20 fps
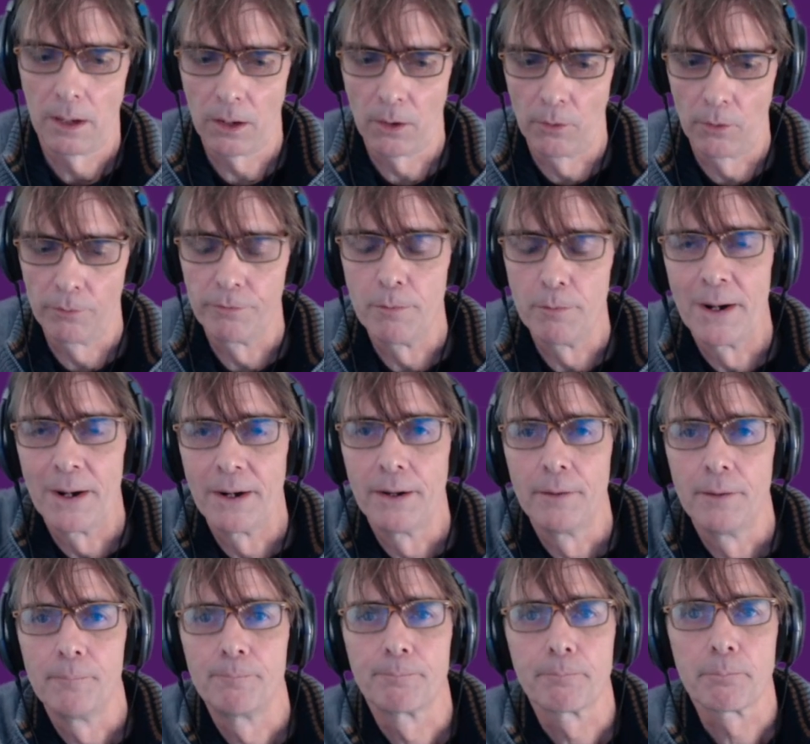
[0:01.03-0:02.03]
Hello
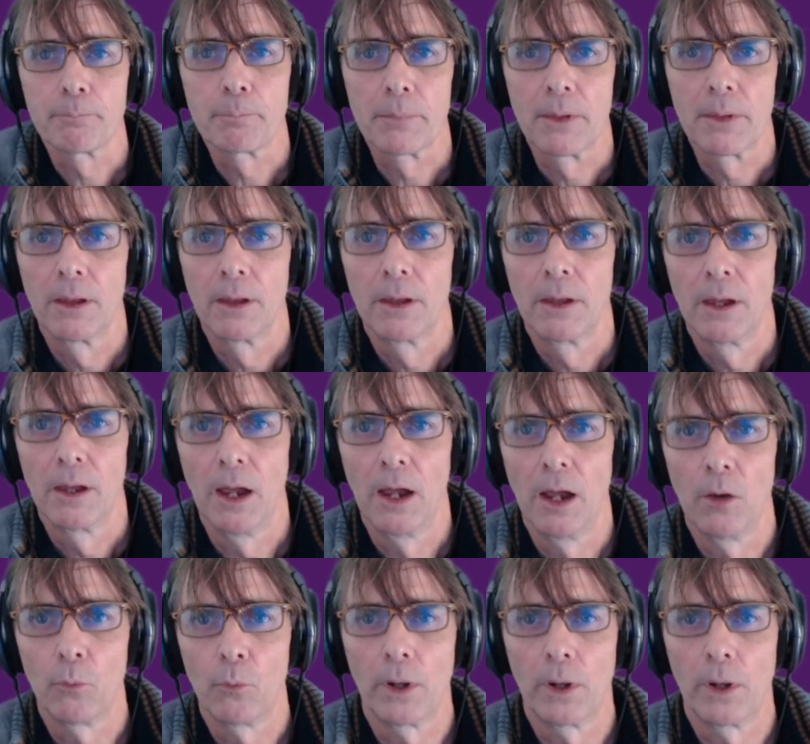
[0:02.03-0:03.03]
everybody,
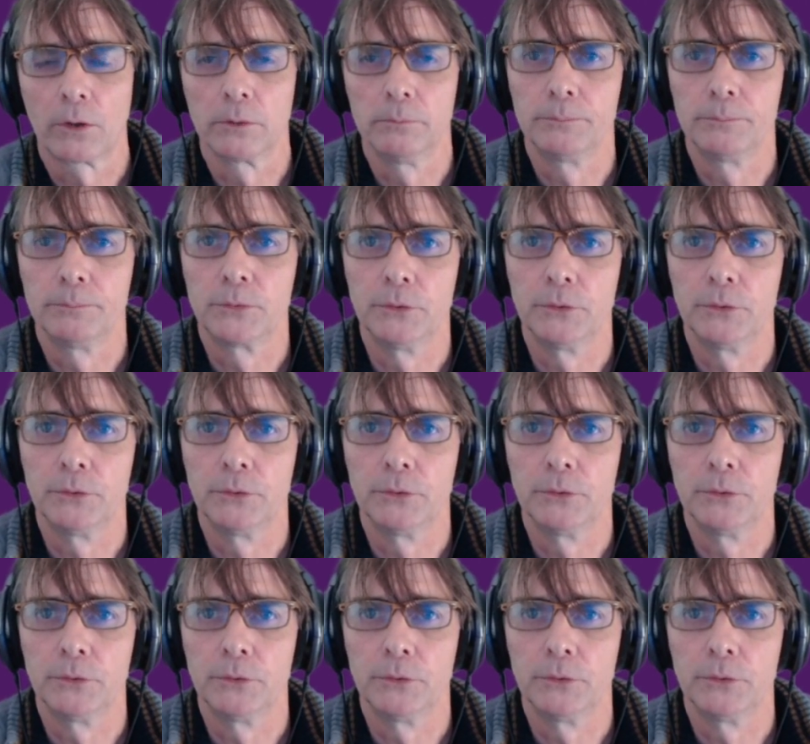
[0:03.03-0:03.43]
and welcome